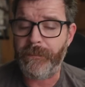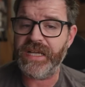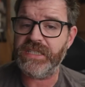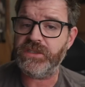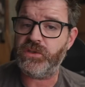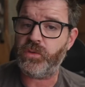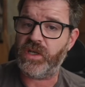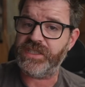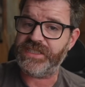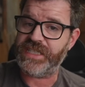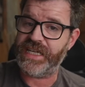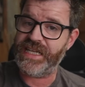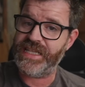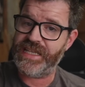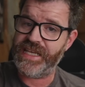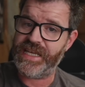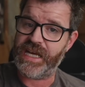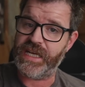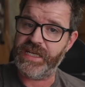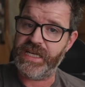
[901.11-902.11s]
binge watch
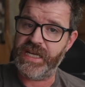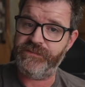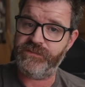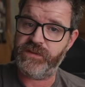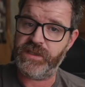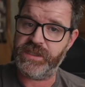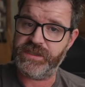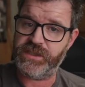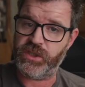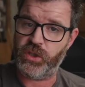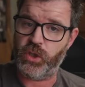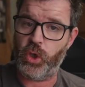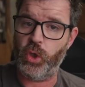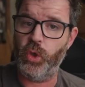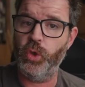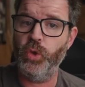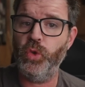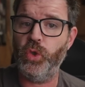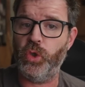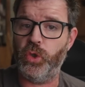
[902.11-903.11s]
anything on Netflix or
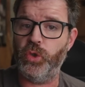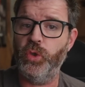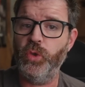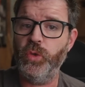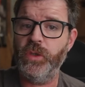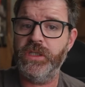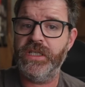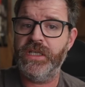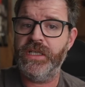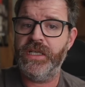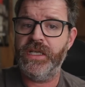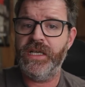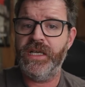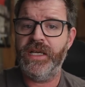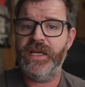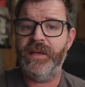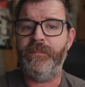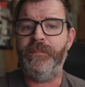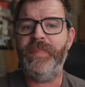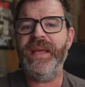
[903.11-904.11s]
Hulu.
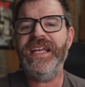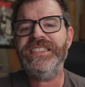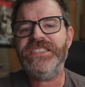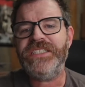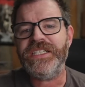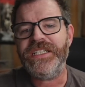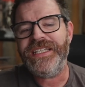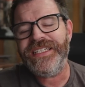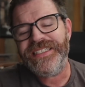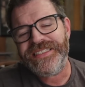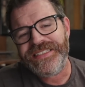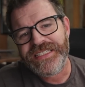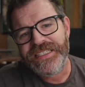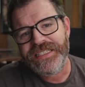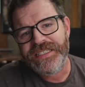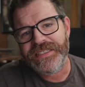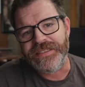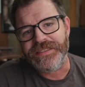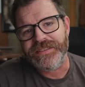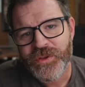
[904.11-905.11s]
Binge
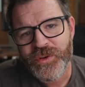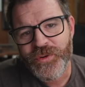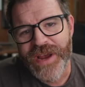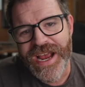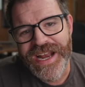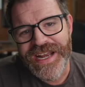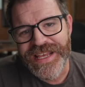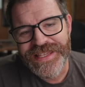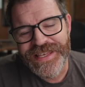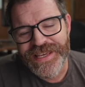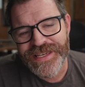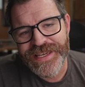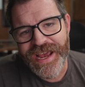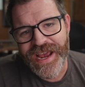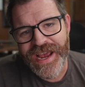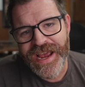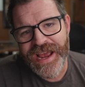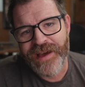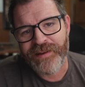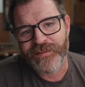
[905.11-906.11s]
listen through anything you
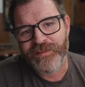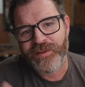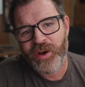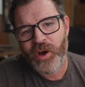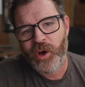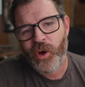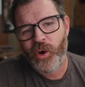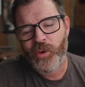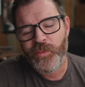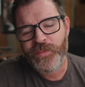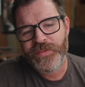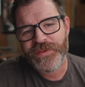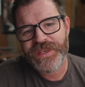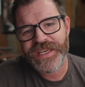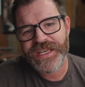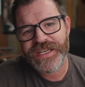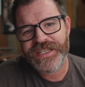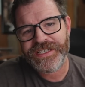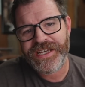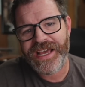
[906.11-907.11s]
have. Home
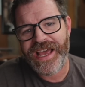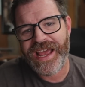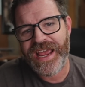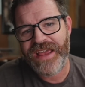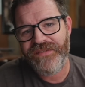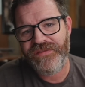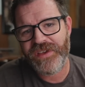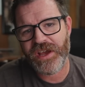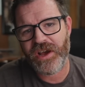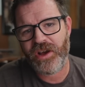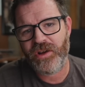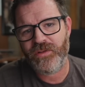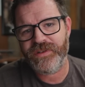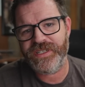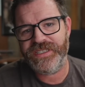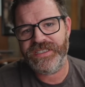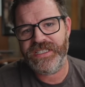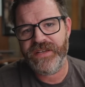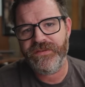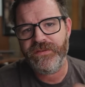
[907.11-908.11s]
theater, AVR
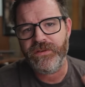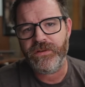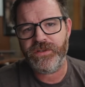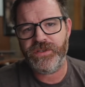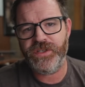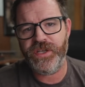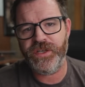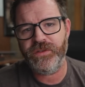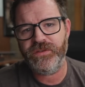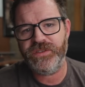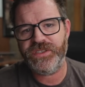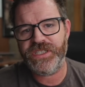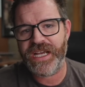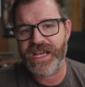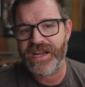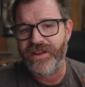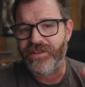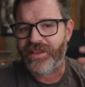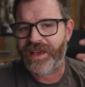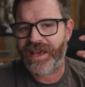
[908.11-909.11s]
receiver, two
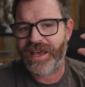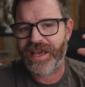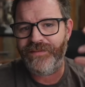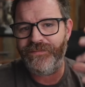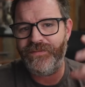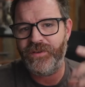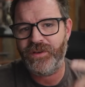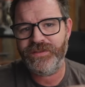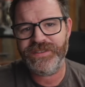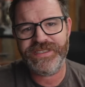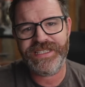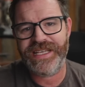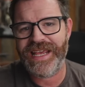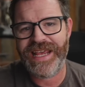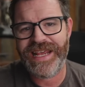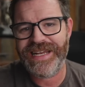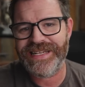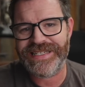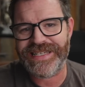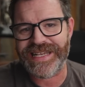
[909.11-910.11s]
channel, headphones,
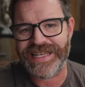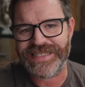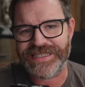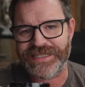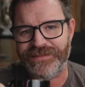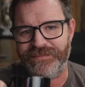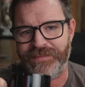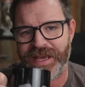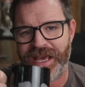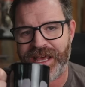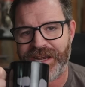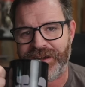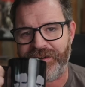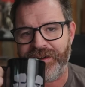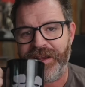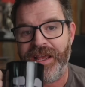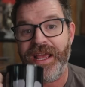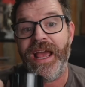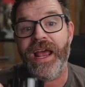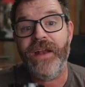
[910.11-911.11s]
it doesn't matter.
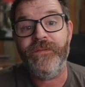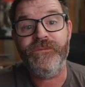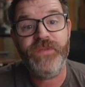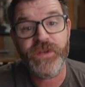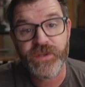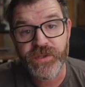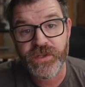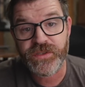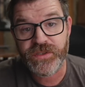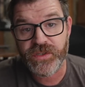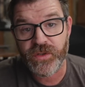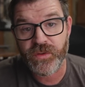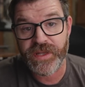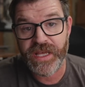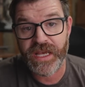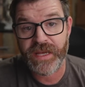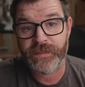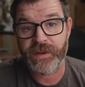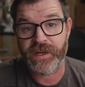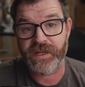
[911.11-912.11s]
And fill your soul with
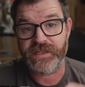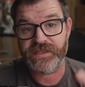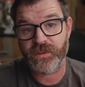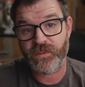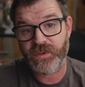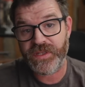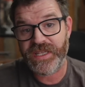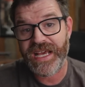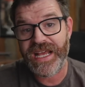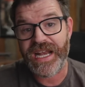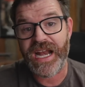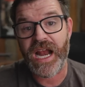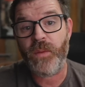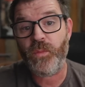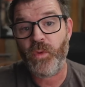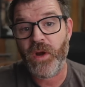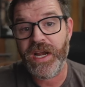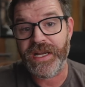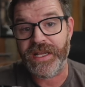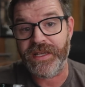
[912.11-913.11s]
happiness. And with that,
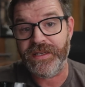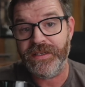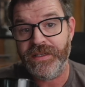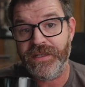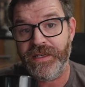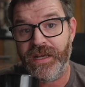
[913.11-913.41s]
I'm Randy.